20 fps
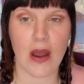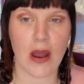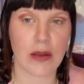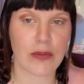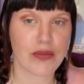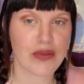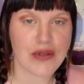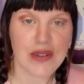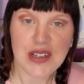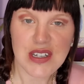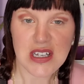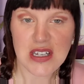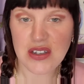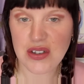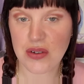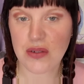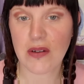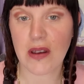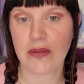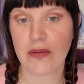I'm pretty
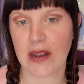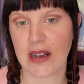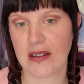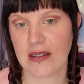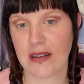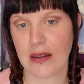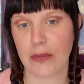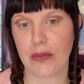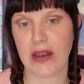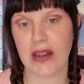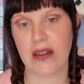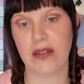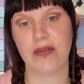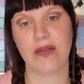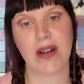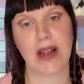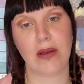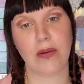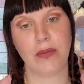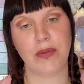sure I read somewhere that
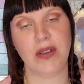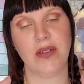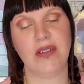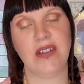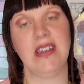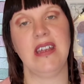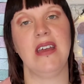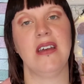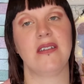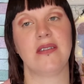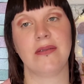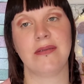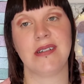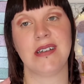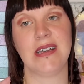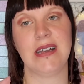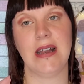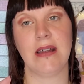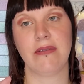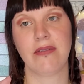Flower Beauty has
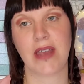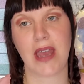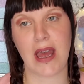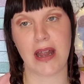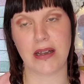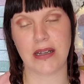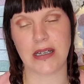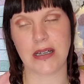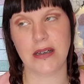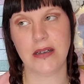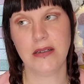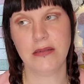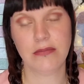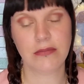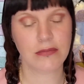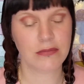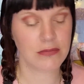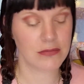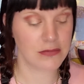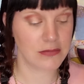already left Canada.
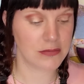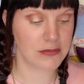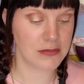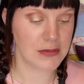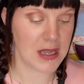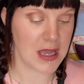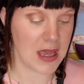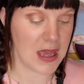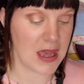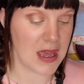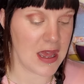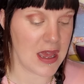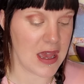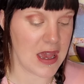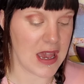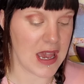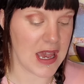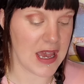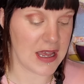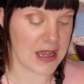
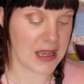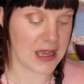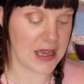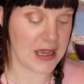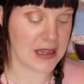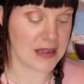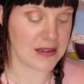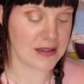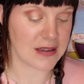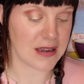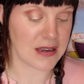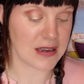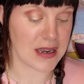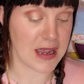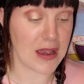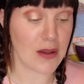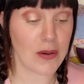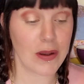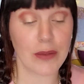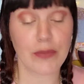And
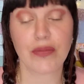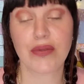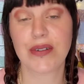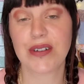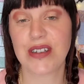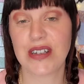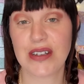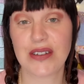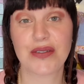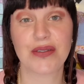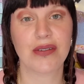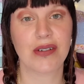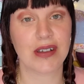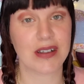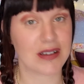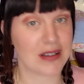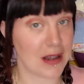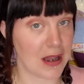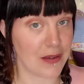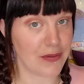now I'm pretty sure it
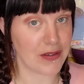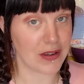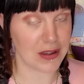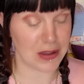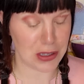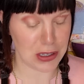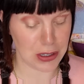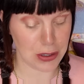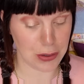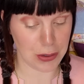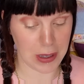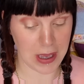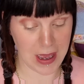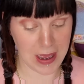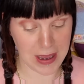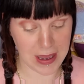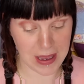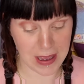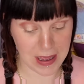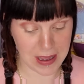has left the
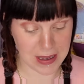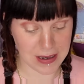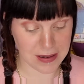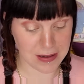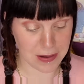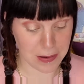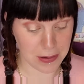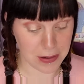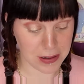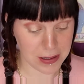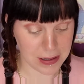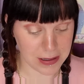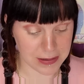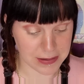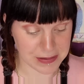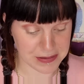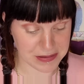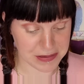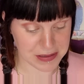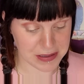UK and
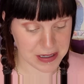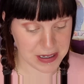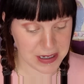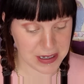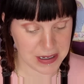Ireland.